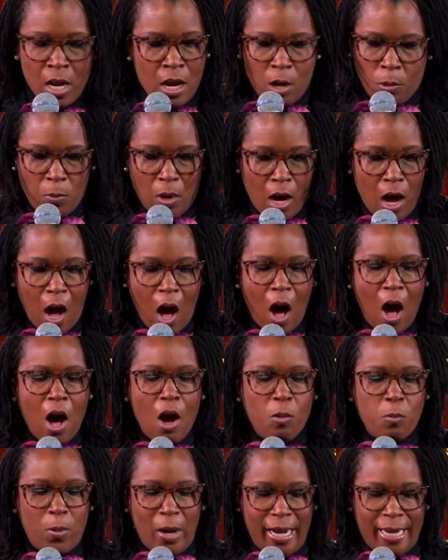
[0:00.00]
will
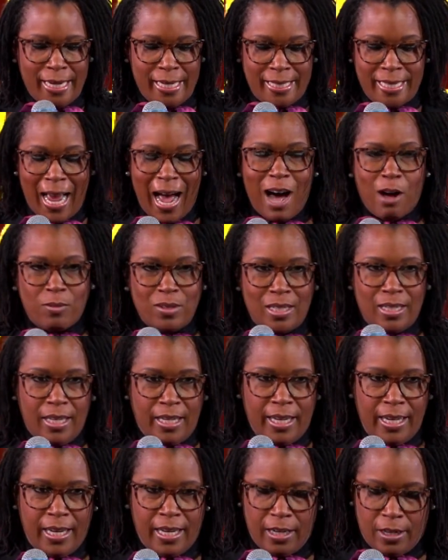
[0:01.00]
always
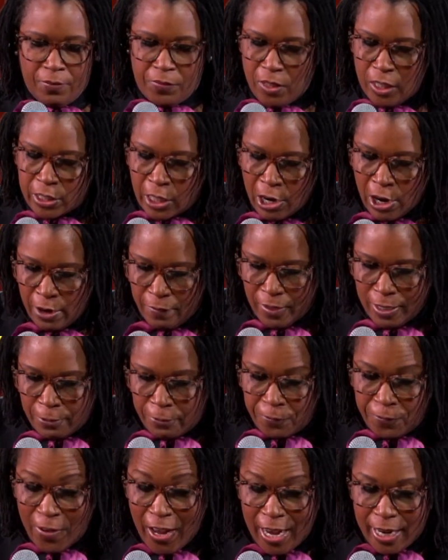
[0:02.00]
outlive the current
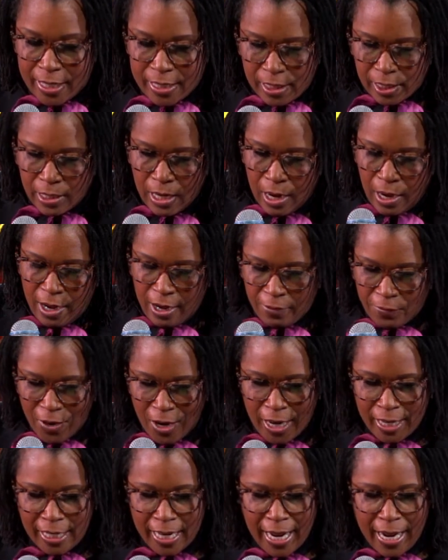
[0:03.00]
facts of
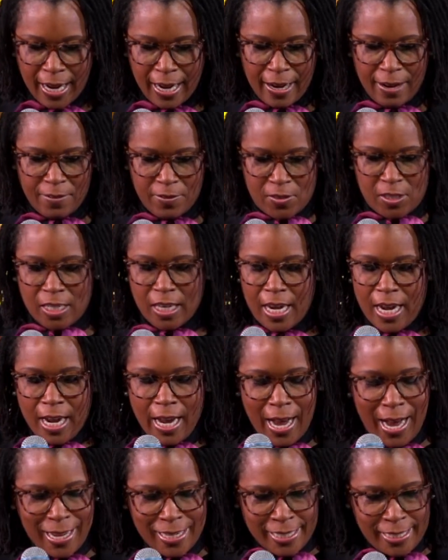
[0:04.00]
our lives.
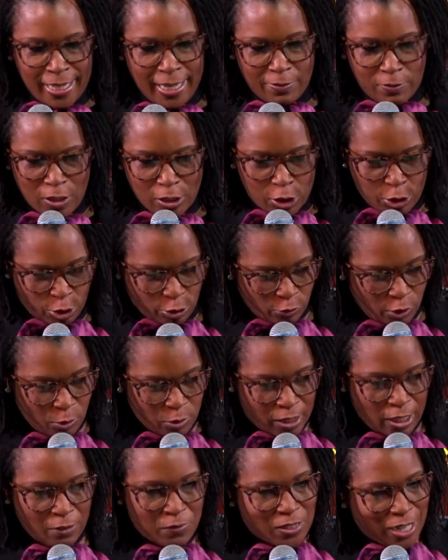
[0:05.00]
I said the
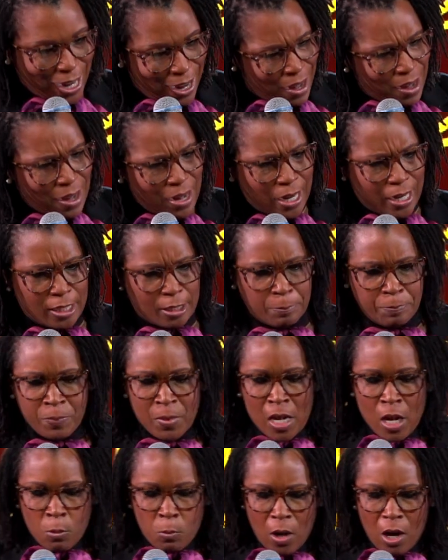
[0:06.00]
truth of God
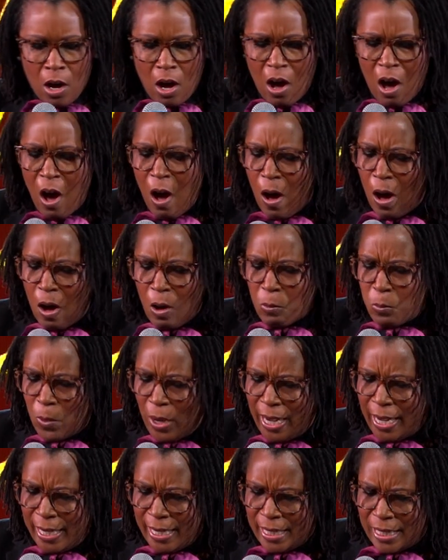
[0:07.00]
will
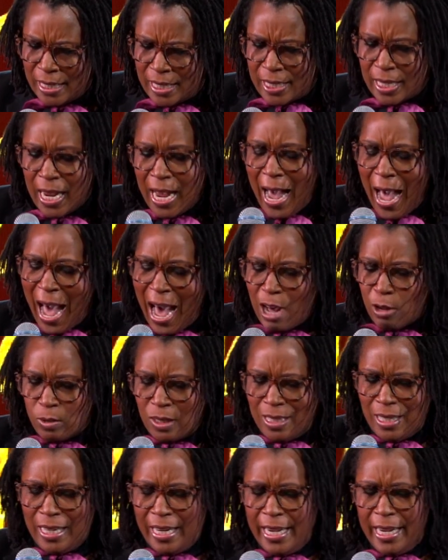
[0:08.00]
always
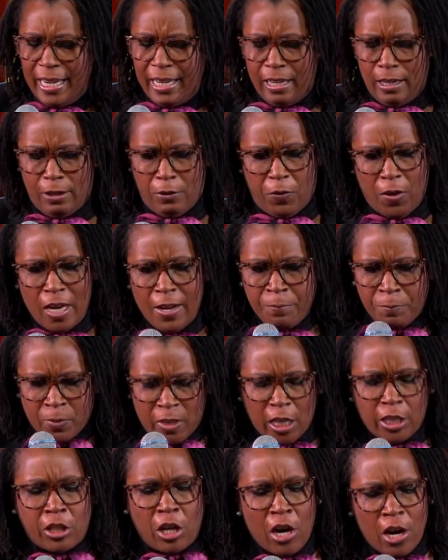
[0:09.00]
outlive
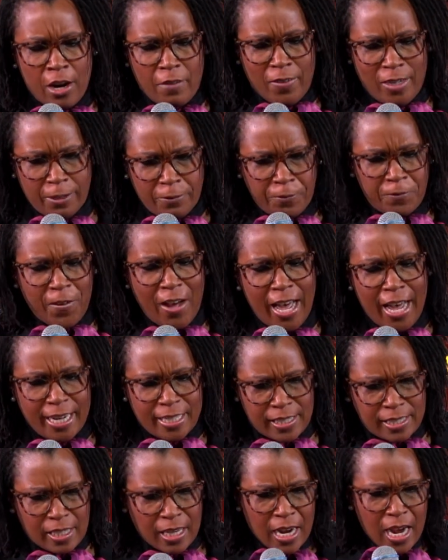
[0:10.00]
the current
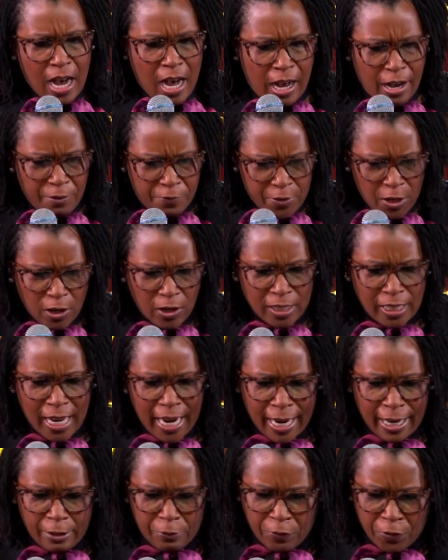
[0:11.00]
facts of your
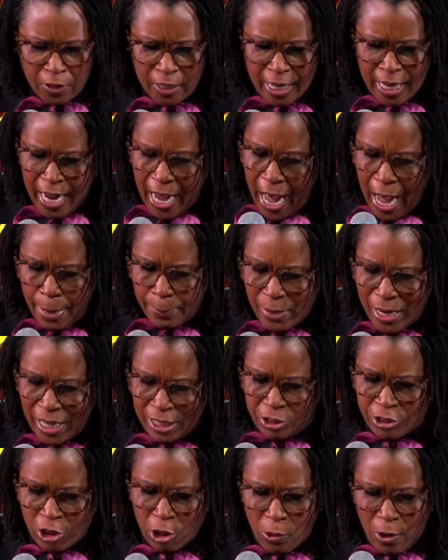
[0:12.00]
life. I'm not
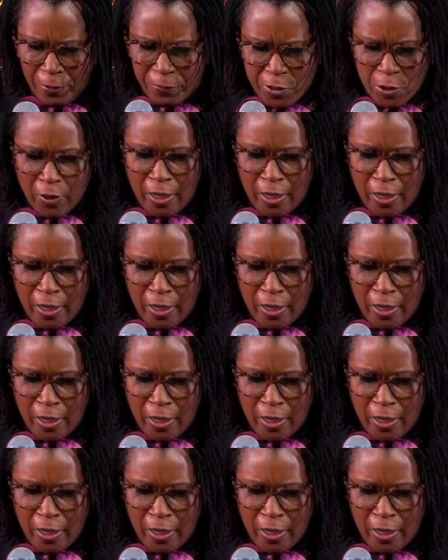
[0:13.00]
sure if you